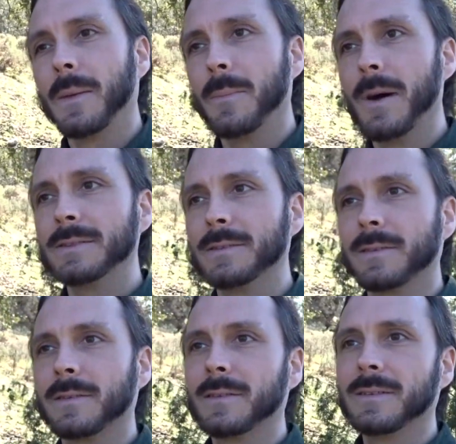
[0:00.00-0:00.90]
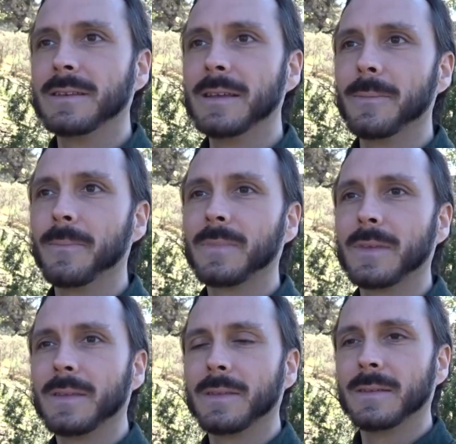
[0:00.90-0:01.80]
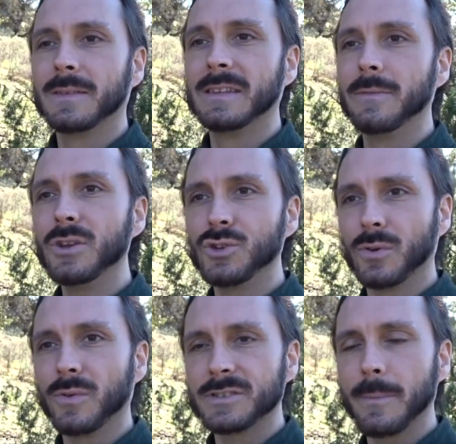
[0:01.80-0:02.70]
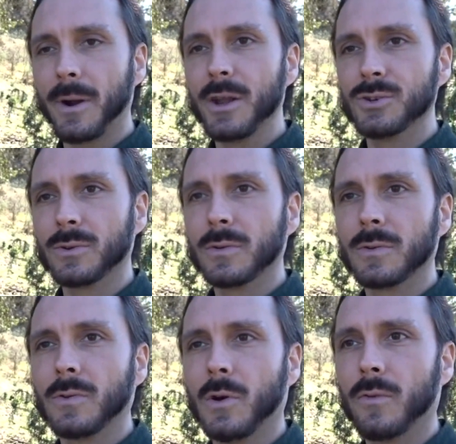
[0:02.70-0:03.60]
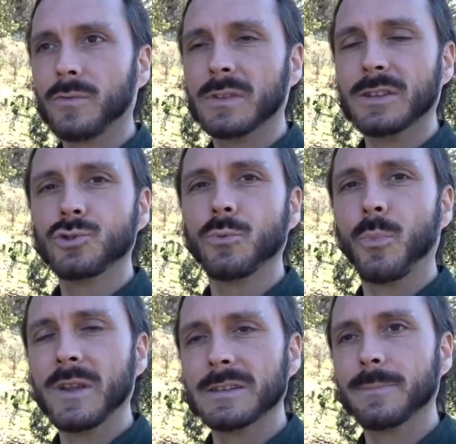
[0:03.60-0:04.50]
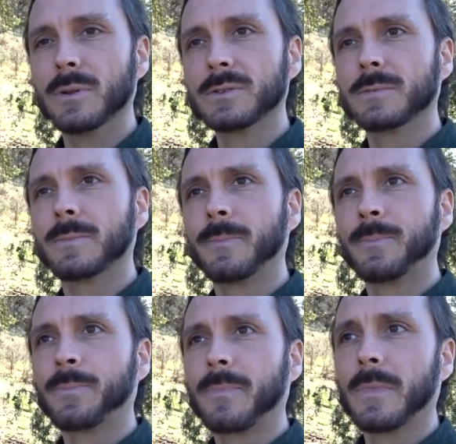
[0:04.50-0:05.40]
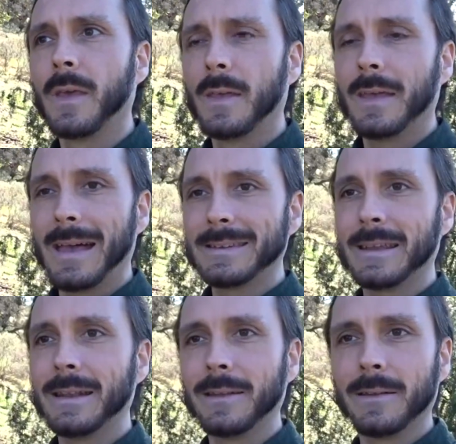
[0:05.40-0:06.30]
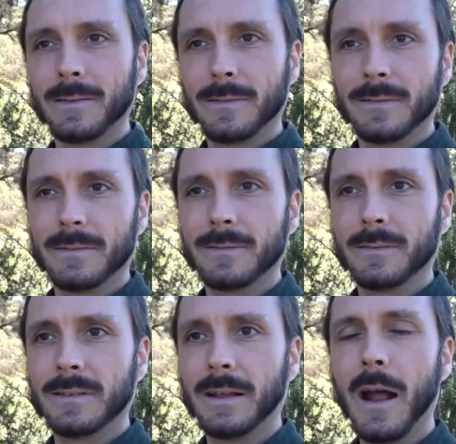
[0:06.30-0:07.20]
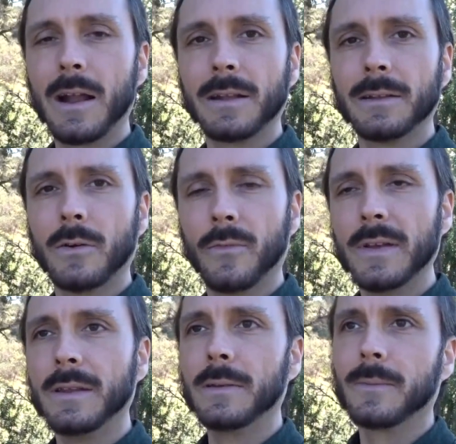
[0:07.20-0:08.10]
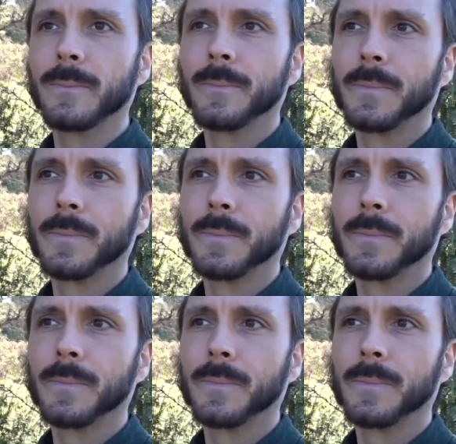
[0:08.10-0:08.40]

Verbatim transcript: but the division or separation of the two principles, as in the Garden of Eden,